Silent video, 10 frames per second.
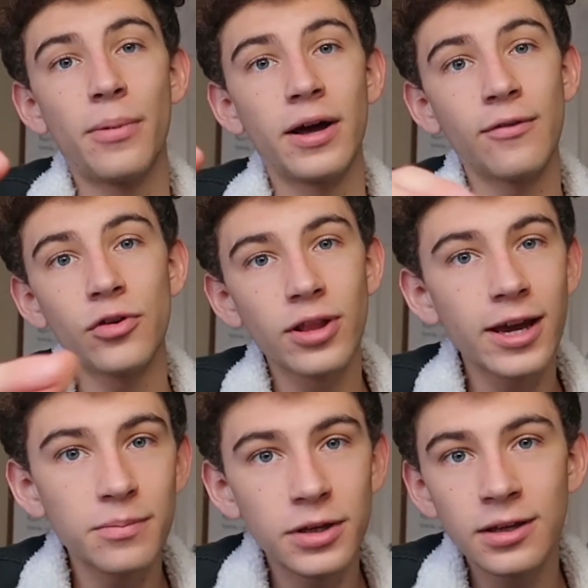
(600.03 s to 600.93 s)
But if you're
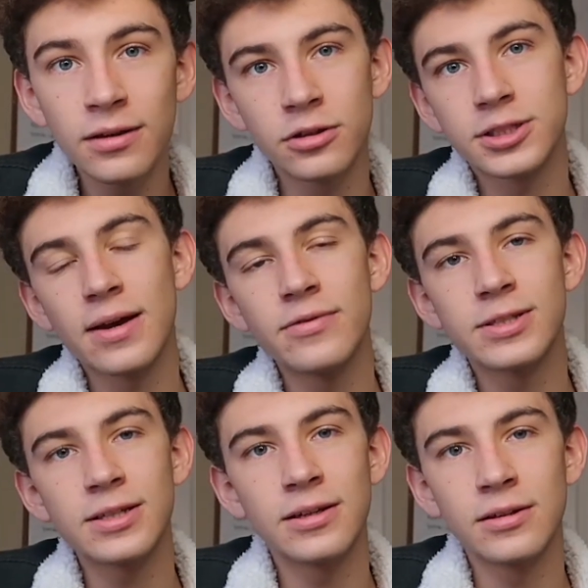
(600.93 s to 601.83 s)
like me, you're
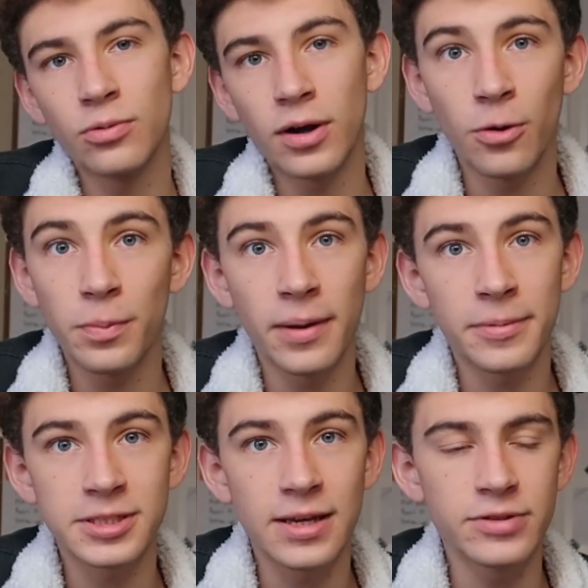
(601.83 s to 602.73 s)
17, you want to open
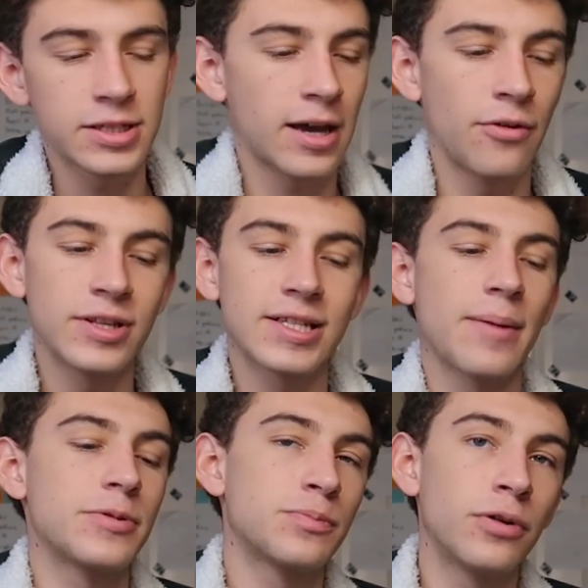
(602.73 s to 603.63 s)
up a savings account, this
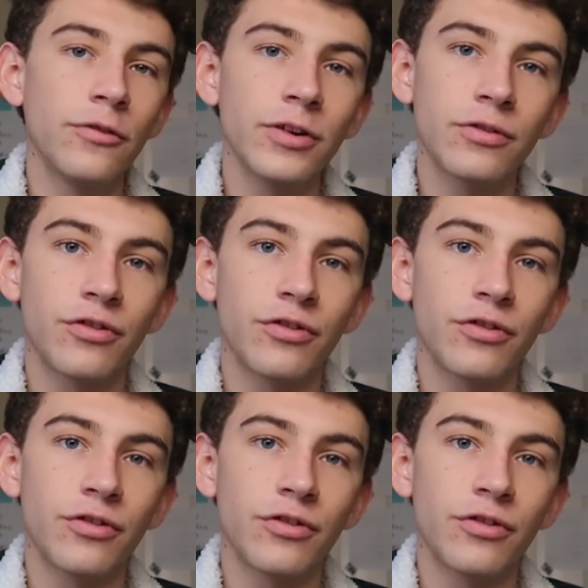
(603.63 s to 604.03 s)
app is perfect